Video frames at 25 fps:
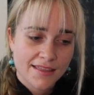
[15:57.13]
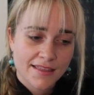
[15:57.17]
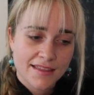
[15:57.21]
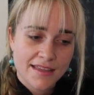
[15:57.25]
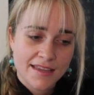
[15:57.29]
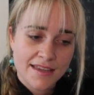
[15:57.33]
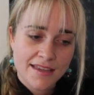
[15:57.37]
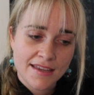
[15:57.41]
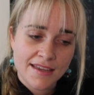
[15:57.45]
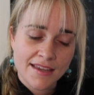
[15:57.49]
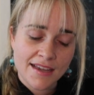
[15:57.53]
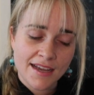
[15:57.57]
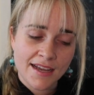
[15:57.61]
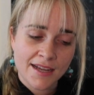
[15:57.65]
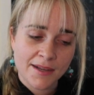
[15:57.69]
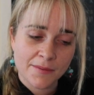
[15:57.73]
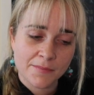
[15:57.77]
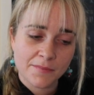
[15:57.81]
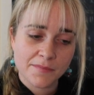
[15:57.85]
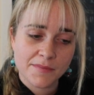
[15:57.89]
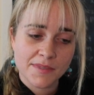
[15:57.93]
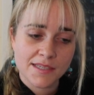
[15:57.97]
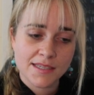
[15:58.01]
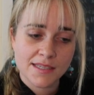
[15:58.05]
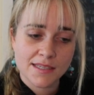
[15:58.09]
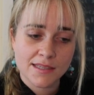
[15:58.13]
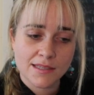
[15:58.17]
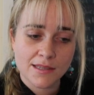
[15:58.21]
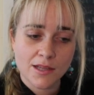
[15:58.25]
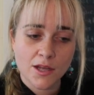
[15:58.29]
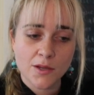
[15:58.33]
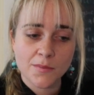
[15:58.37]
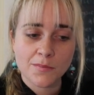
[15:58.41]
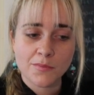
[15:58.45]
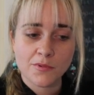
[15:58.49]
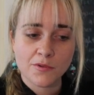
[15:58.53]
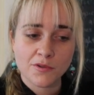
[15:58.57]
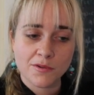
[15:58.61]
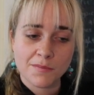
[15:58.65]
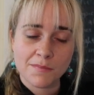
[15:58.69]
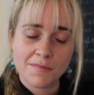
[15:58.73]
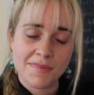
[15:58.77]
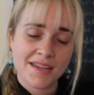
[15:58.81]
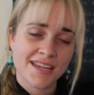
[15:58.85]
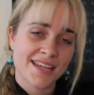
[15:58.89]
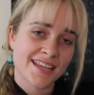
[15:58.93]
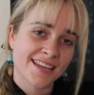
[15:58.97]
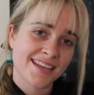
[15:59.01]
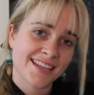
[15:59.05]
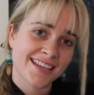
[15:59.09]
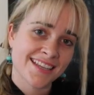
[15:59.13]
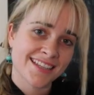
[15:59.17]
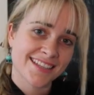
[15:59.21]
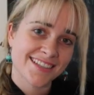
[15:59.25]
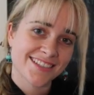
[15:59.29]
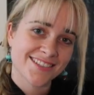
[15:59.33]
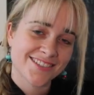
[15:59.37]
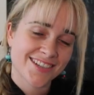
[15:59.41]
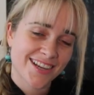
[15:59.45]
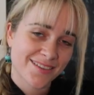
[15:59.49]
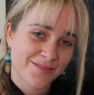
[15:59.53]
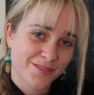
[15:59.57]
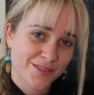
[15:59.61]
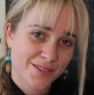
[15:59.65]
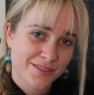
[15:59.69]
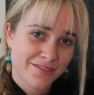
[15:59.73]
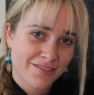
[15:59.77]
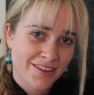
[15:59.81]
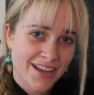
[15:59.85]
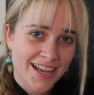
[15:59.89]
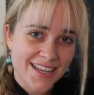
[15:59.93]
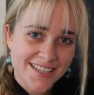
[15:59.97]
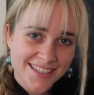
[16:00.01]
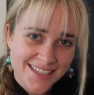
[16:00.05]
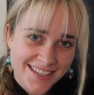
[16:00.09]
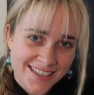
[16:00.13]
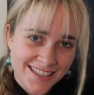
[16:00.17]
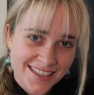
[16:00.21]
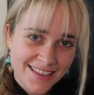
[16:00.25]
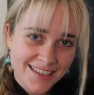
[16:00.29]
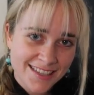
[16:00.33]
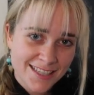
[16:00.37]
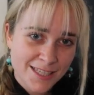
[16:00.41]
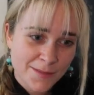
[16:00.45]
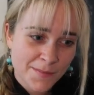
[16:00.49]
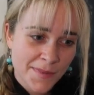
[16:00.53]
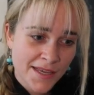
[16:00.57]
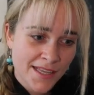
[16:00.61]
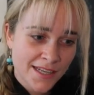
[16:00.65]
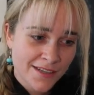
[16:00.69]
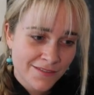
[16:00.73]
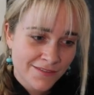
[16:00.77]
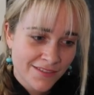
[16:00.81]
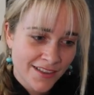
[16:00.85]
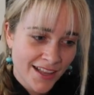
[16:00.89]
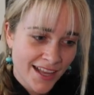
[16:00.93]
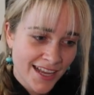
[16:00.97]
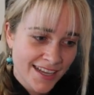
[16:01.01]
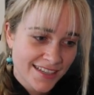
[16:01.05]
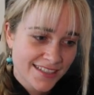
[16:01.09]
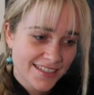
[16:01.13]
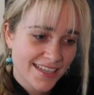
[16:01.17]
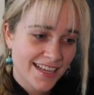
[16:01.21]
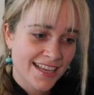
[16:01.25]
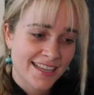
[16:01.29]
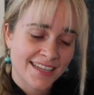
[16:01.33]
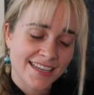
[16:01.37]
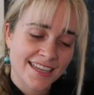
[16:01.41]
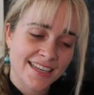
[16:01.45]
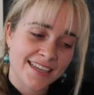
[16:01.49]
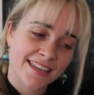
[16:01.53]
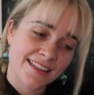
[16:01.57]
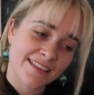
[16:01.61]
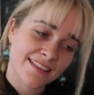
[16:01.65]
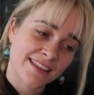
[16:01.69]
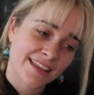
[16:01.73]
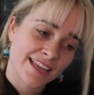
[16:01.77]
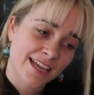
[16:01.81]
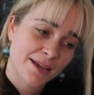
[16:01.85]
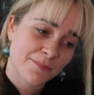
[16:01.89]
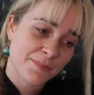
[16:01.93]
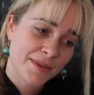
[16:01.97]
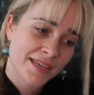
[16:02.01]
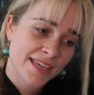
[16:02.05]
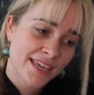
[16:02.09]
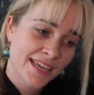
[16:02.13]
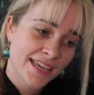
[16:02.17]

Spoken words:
the slope would mean it travels faster than the speed of light, and anything up